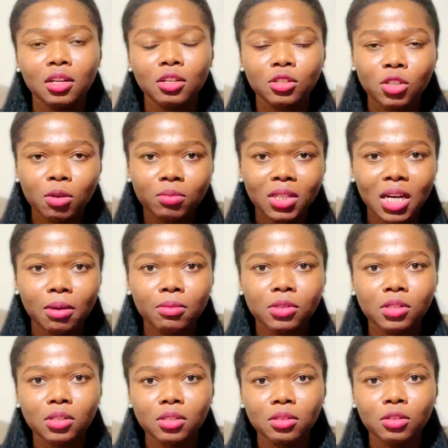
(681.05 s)

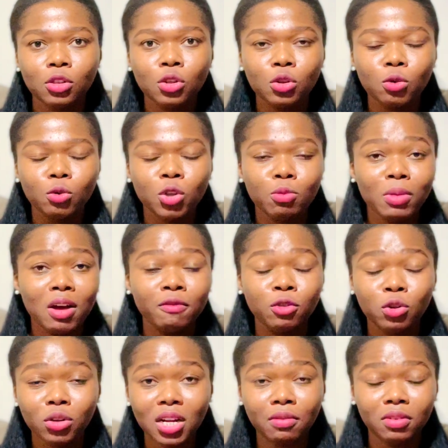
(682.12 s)
Sometimes, you might have
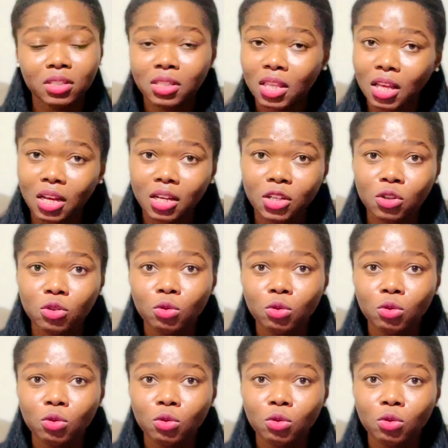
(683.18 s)
done everything,